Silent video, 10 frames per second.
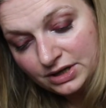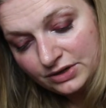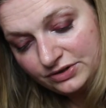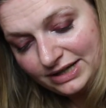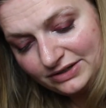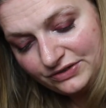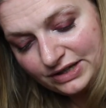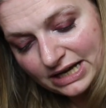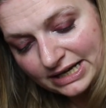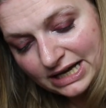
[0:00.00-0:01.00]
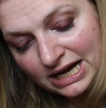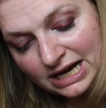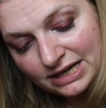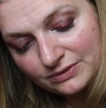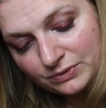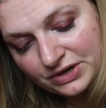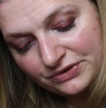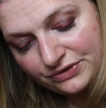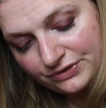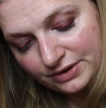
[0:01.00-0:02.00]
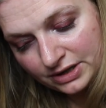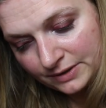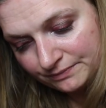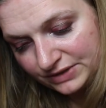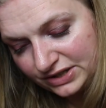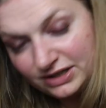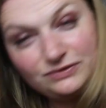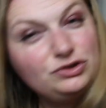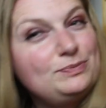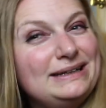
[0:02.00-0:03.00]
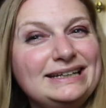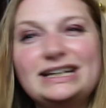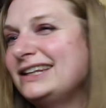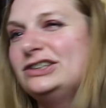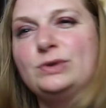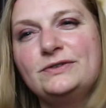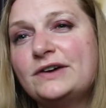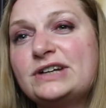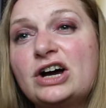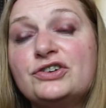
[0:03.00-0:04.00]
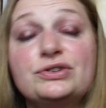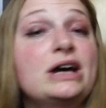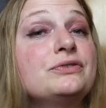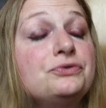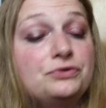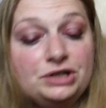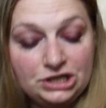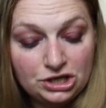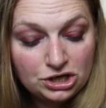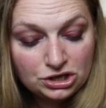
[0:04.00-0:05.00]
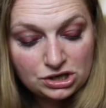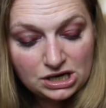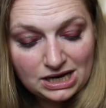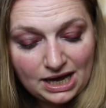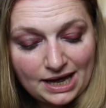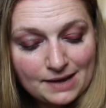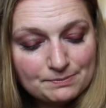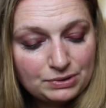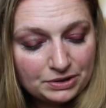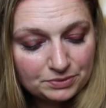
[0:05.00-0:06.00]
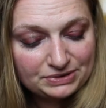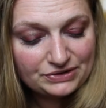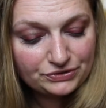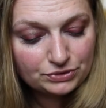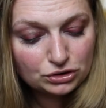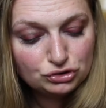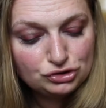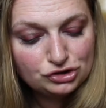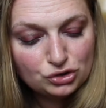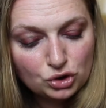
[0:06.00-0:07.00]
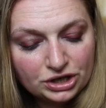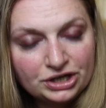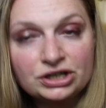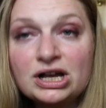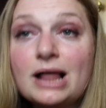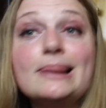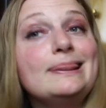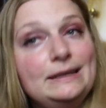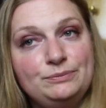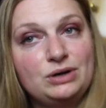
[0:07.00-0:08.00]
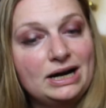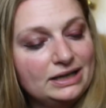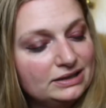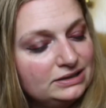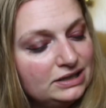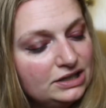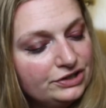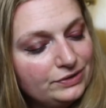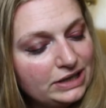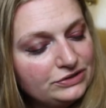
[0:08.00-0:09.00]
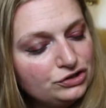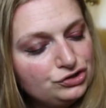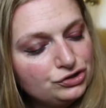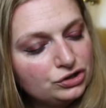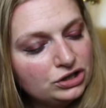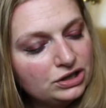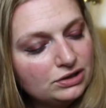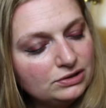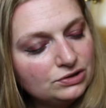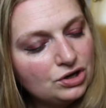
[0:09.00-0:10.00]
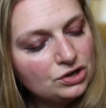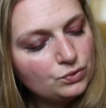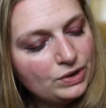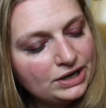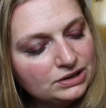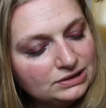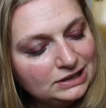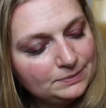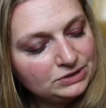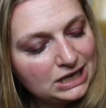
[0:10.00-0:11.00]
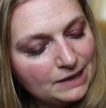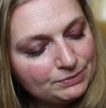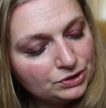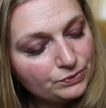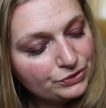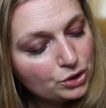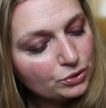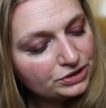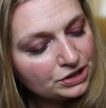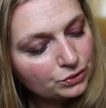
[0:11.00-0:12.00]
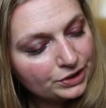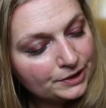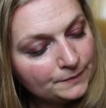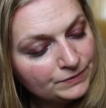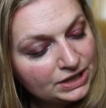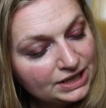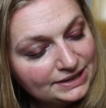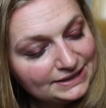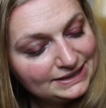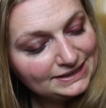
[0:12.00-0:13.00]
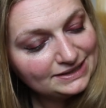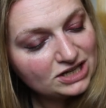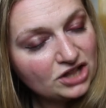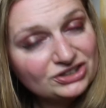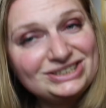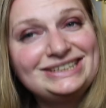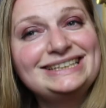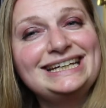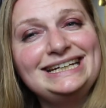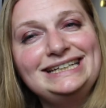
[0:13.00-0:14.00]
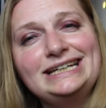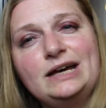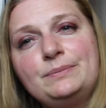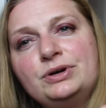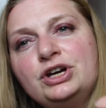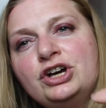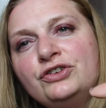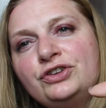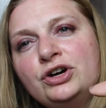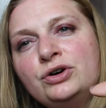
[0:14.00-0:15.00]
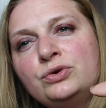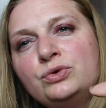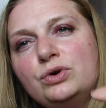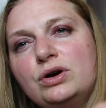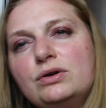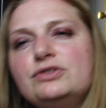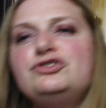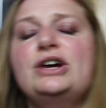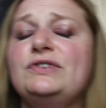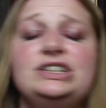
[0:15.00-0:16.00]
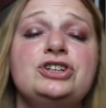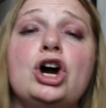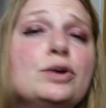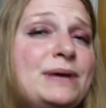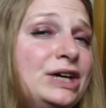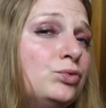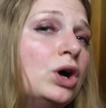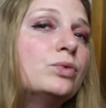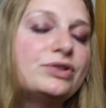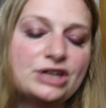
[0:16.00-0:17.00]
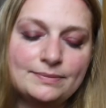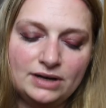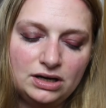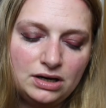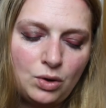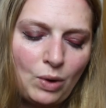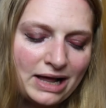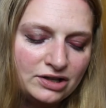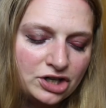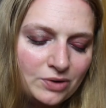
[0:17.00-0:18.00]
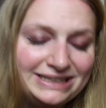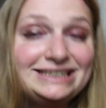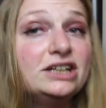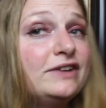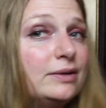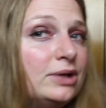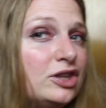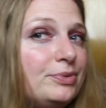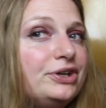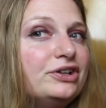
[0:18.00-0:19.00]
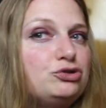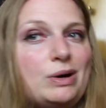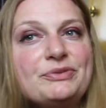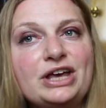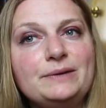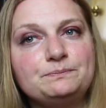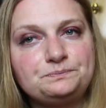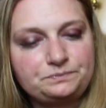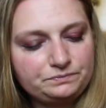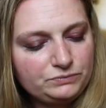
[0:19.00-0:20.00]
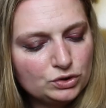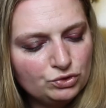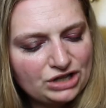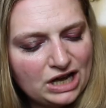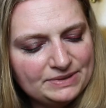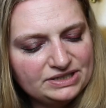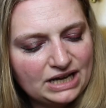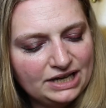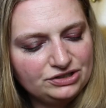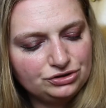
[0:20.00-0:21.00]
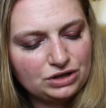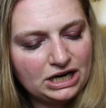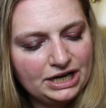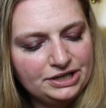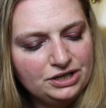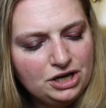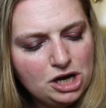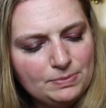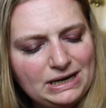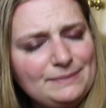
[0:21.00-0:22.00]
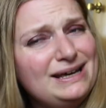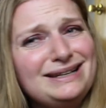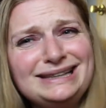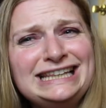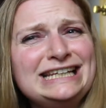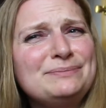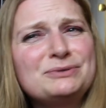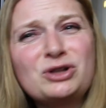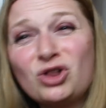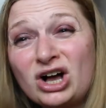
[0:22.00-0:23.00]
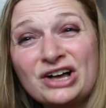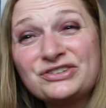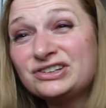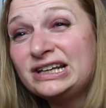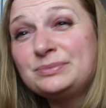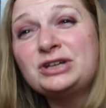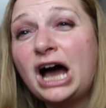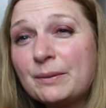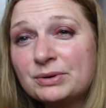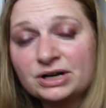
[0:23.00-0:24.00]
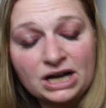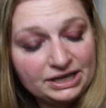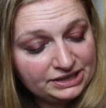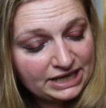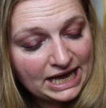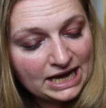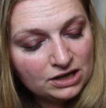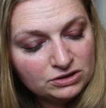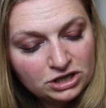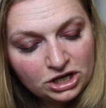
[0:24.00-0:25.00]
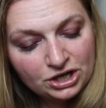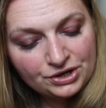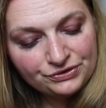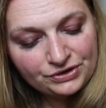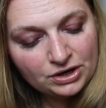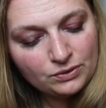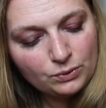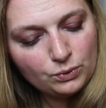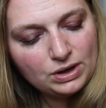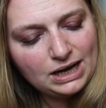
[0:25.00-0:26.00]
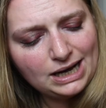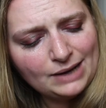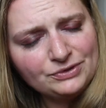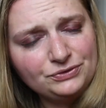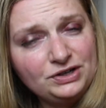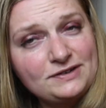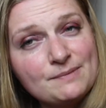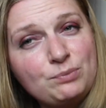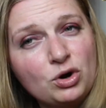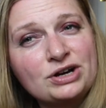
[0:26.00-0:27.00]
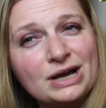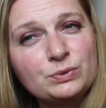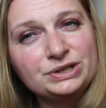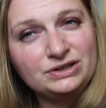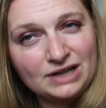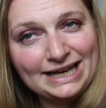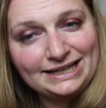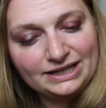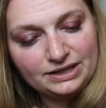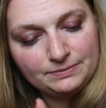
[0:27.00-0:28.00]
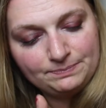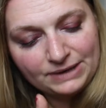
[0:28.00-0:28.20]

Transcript: So the next thing I got was um, this. If you spent, like, I think $25, you got a free, I'm probably going to pronounce this wrong, your lip product. So I got the Jouer Longwear Lip Topper with coconut oil. This is in the color Skinny Dip. So Jeffree Star made one with them a while ago. And it's still available on the Beautylish website, which been dying to try. But I'm not a lip gloss, lip topper kind of gal. So I was afraid I bought it, I wouldn't like it.